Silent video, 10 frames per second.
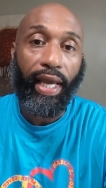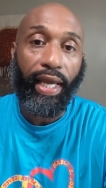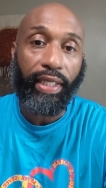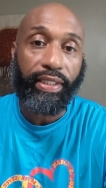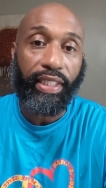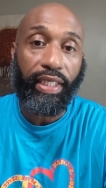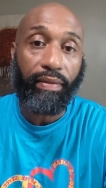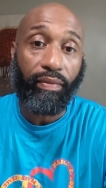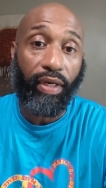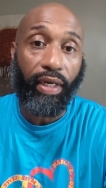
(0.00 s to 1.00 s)
it
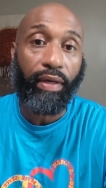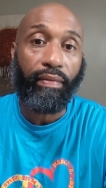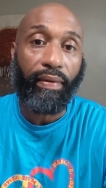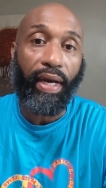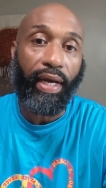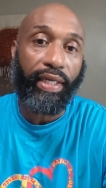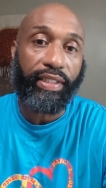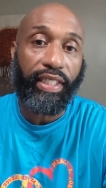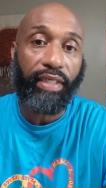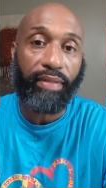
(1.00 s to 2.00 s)
seemed well. It
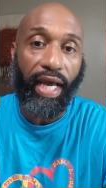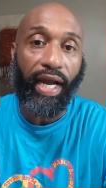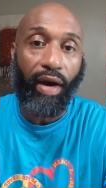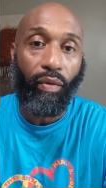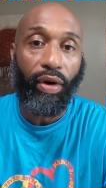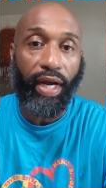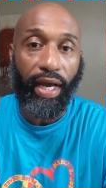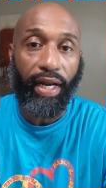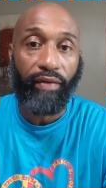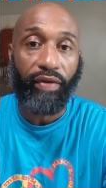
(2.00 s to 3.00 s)
seems like I work
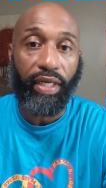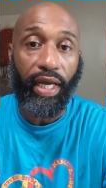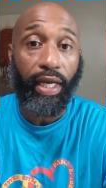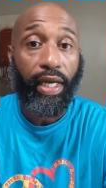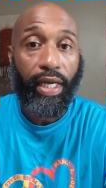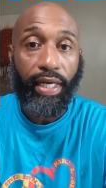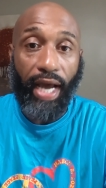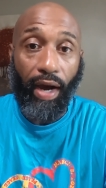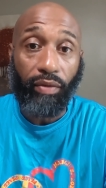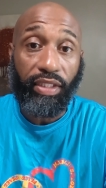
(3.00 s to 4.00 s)
out every day.
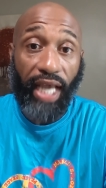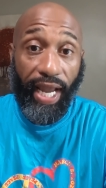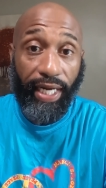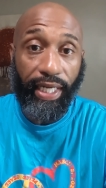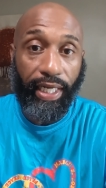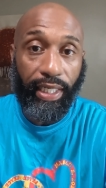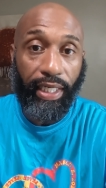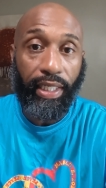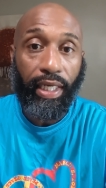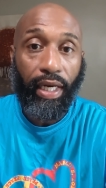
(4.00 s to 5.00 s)
Now,
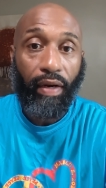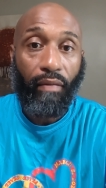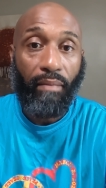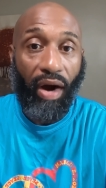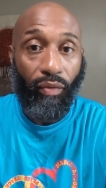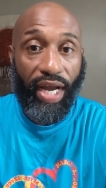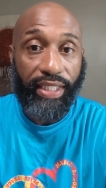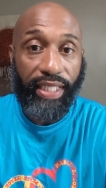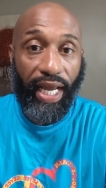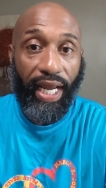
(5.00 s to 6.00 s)
technically, my
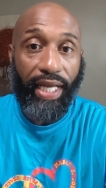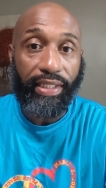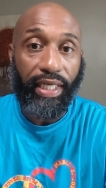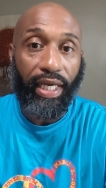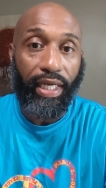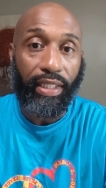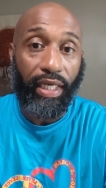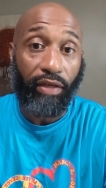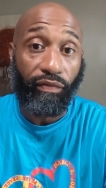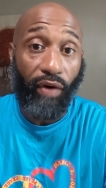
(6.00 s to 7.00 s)
rest days,
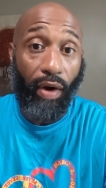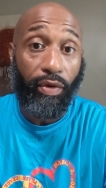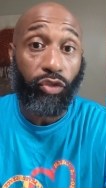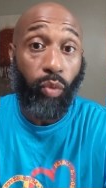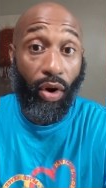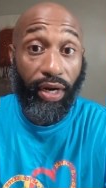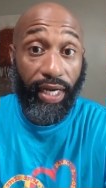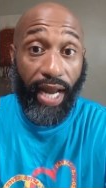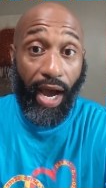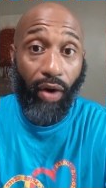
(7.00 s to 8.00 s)
is, as far as
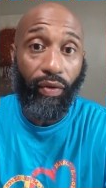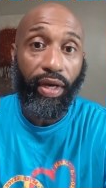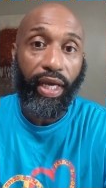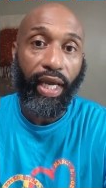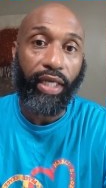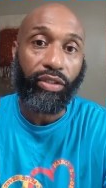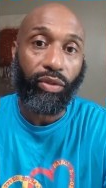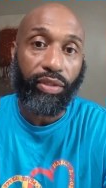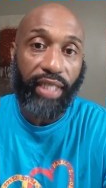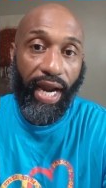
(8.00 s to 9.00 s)
working out, is
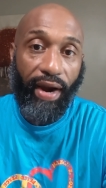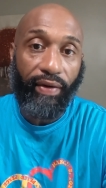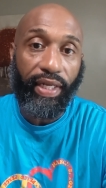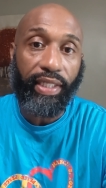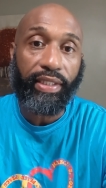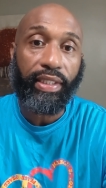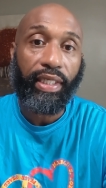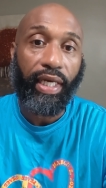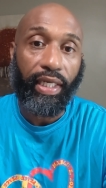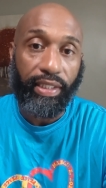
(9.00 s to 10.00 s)
on Saturdays
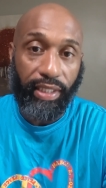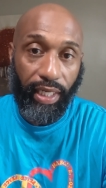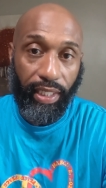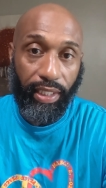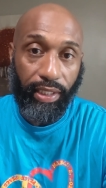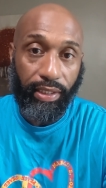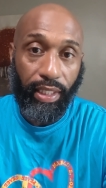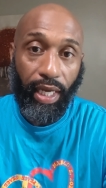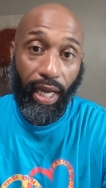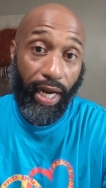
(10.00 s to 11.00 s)
and Sundays.
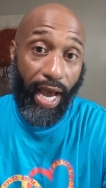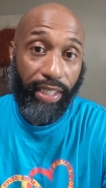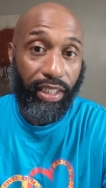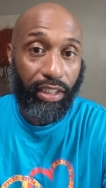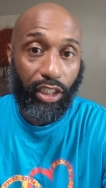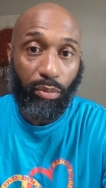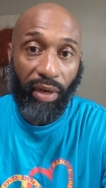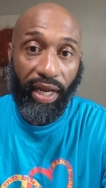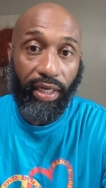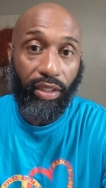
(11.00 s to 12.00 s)
And I just
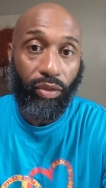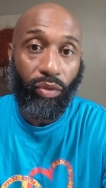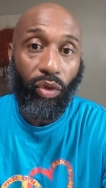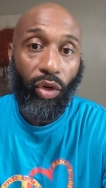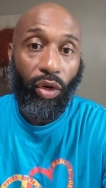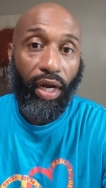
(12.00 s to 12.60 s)
explained to you